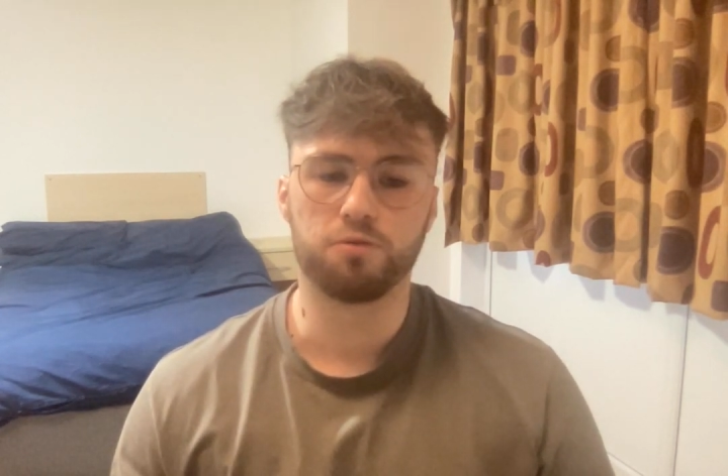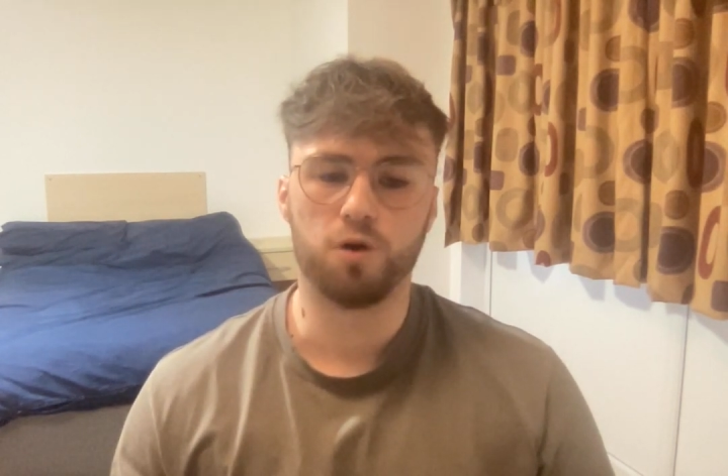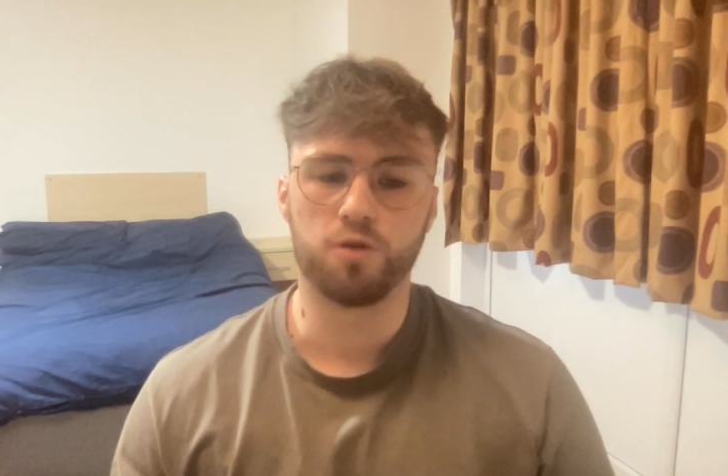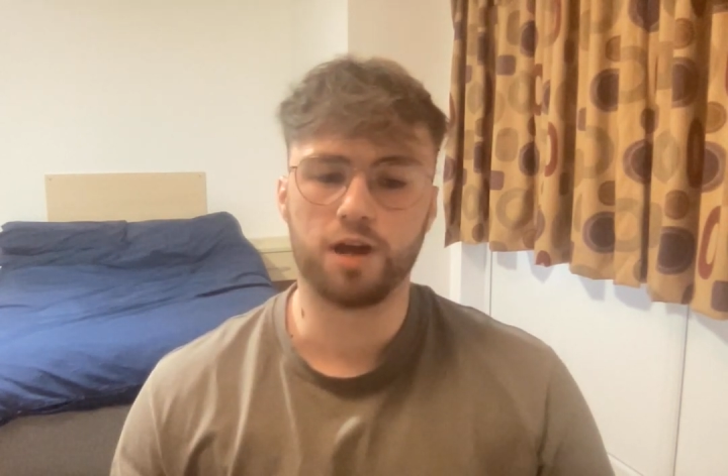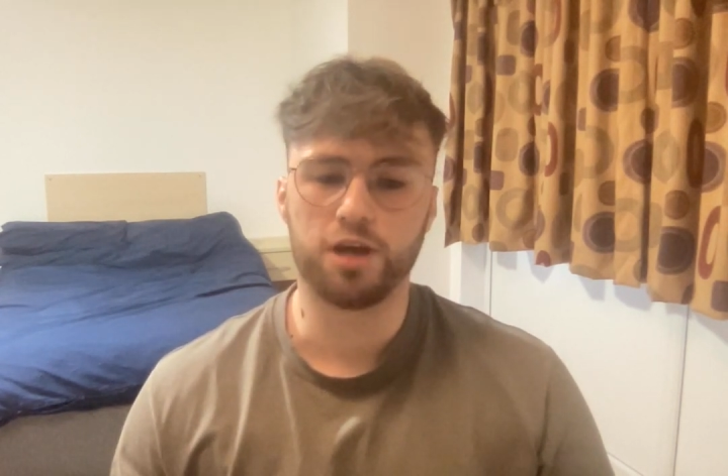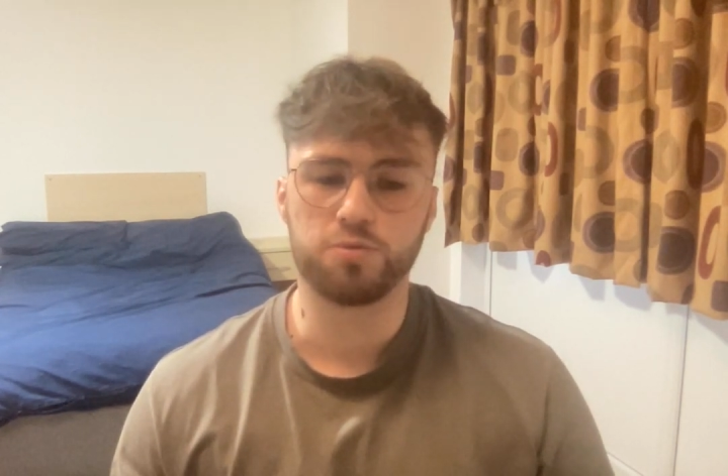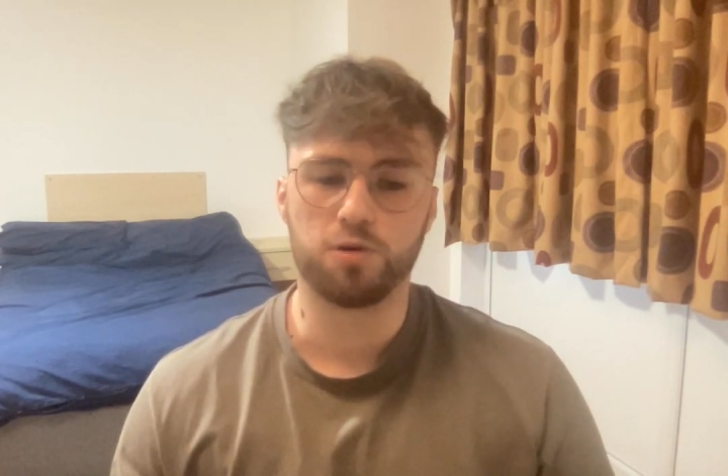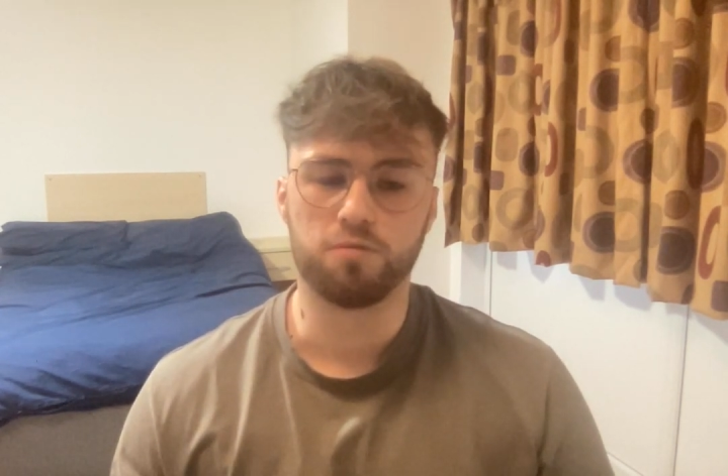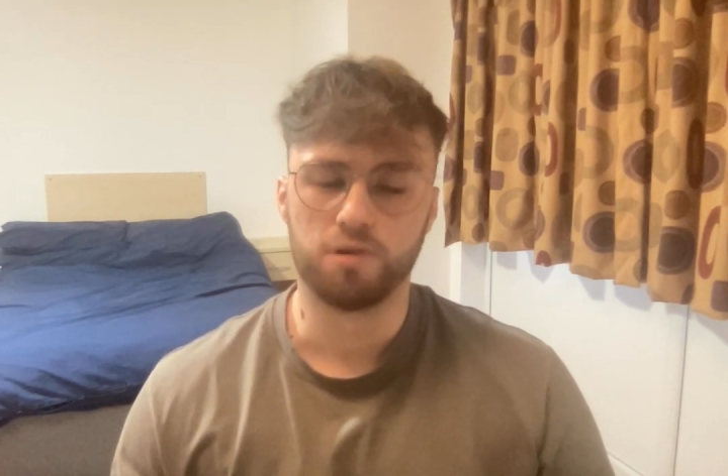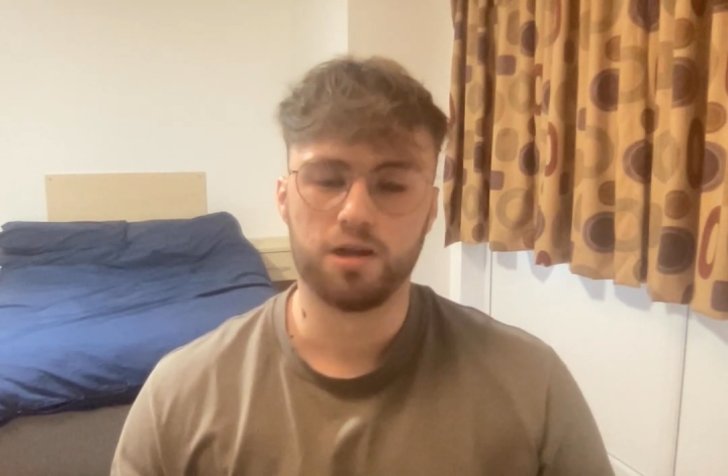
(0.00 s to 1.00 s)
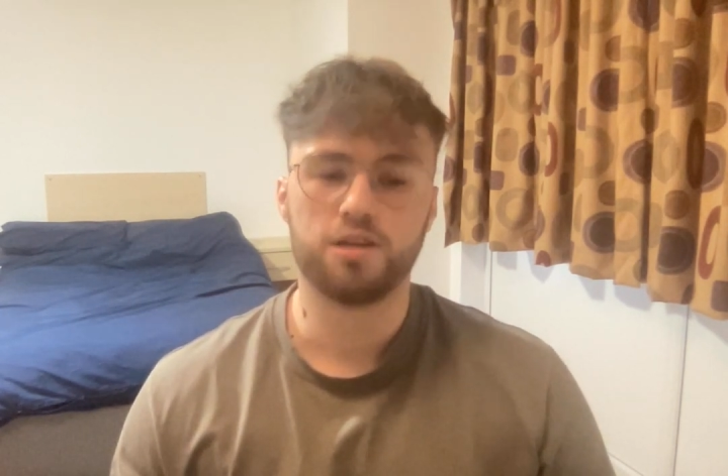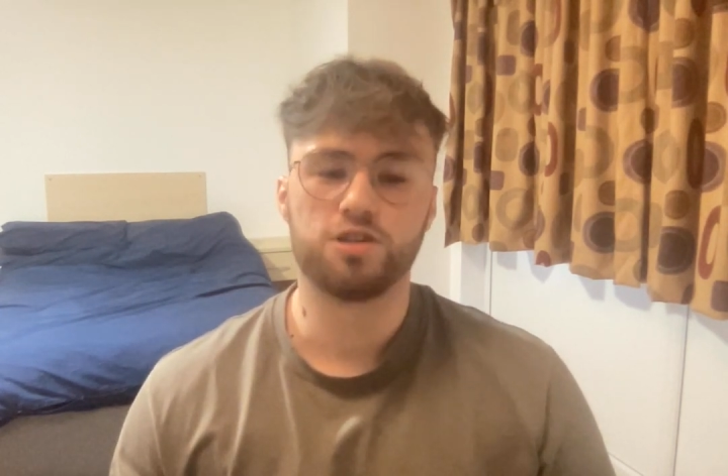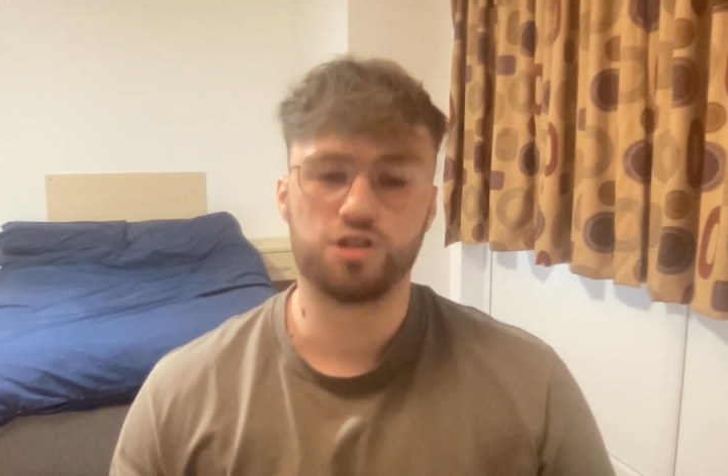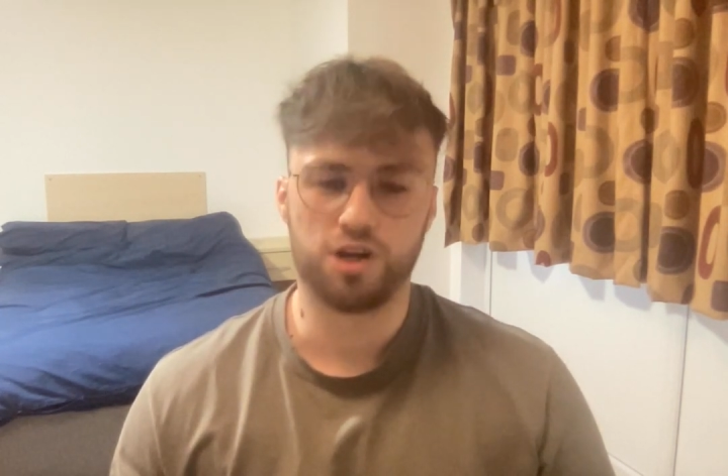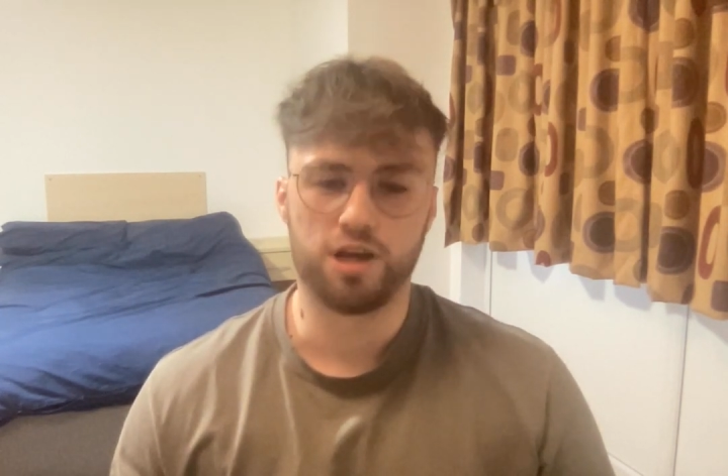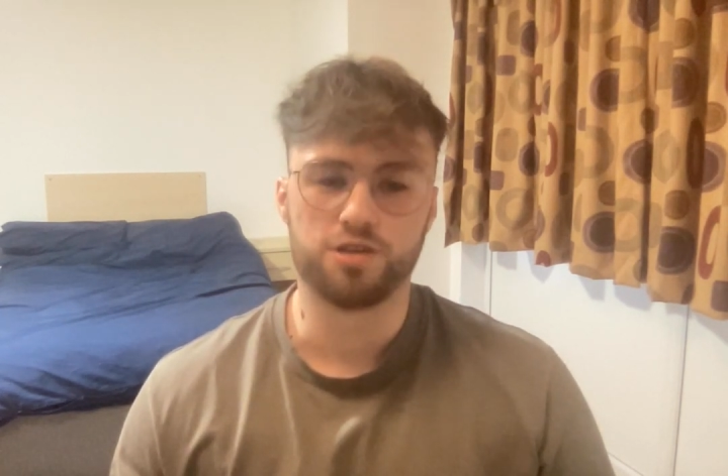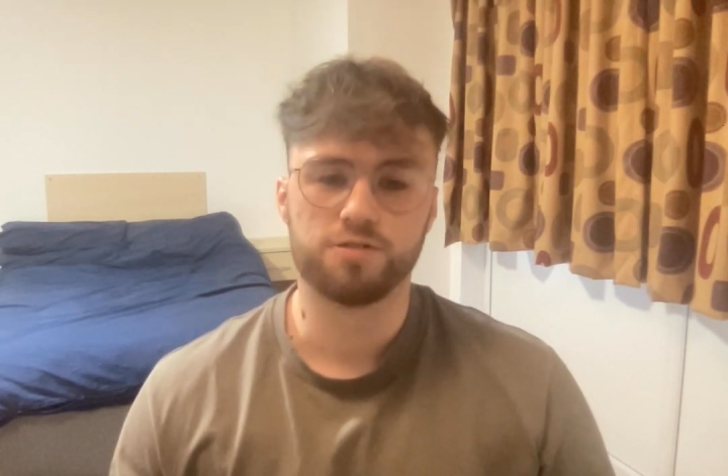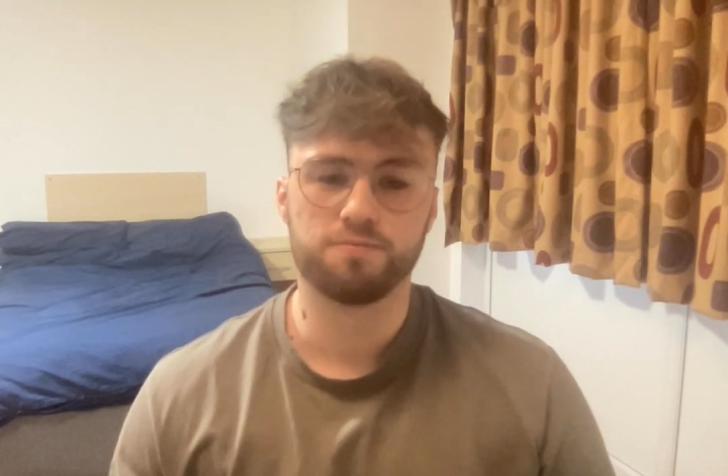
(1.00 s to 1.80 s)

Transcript: for the next one. Cheers.